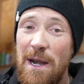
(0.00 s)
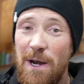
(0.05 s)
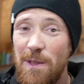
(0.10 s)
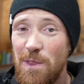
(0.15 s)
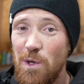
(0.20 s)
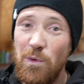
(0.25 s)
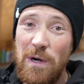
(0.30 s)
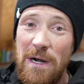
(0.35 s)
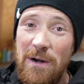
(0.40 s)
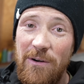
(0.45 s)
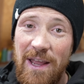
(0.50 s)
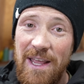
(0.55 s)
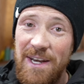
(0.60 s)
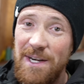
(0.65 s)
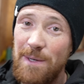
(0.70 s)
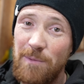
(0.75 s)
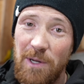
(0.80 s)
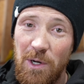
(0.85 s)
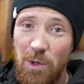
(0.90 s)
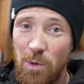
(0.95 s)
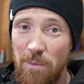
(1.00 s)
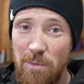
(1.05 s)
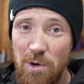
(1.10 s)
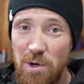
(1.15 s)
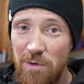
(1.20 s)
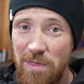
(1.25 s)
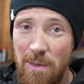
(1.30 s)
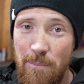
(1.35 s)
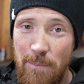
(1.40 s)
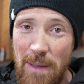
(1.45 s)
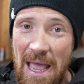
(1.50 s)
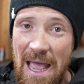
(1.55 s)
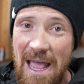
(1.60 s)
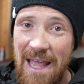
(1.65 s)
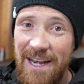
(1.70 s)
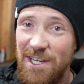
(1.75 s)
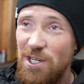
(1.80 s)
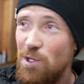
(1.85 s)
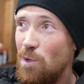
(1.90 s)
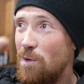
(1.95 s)
And on the rear end, I'm gonna remove the
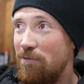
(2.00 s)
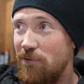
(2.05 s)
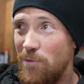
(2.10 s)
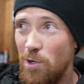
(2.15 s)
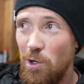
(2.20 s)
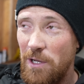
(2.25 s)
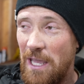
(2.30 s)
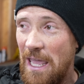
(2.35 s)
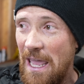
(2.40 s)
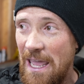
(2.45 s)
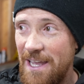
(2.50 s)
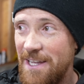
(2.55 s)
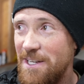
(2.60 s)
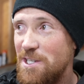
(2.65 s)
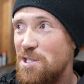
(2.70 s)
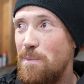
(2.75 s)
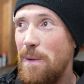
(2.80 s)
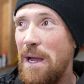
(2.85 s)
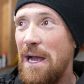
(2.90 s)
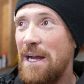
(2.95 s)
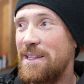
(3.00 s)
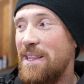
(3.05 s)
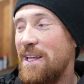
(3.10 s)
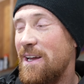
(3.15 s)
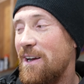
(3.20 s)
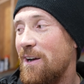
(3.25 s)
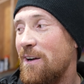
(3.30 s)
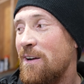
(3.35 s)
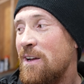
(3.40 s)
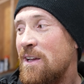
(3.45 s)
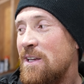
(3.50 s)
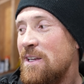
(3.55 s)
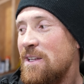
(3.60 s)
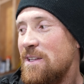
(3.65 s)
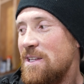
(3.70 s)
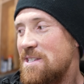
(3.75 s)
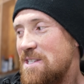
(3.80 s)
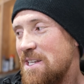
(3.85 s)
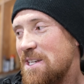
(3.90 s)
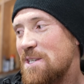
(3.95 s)
bed and do a full cage back there.
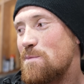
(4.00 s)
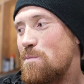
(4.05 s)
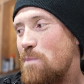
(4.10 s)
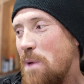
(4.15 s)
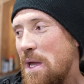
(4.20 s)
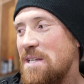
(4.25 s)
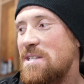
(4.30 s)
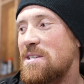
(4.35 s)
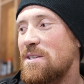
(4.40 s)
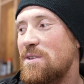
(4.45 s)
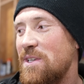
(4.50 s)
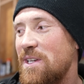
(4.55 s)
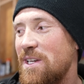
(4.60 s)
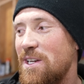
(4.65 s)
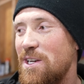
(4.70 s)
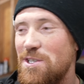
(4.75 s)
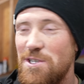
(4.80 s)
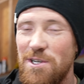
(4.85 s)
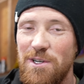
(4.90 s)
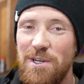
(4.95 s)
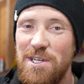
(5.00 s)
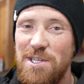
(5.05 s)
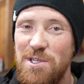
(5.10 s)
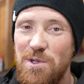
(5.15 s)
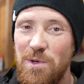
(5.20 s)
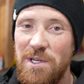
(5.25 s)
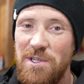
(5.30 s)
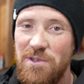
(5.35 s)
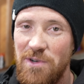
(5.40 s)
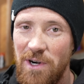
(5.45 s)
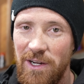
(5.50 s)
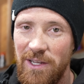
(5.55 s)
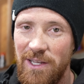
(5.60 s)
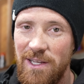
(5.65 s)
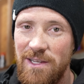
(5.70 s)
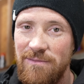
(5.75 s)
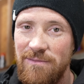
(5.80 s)
This thing's basically gonna turn into a truggy.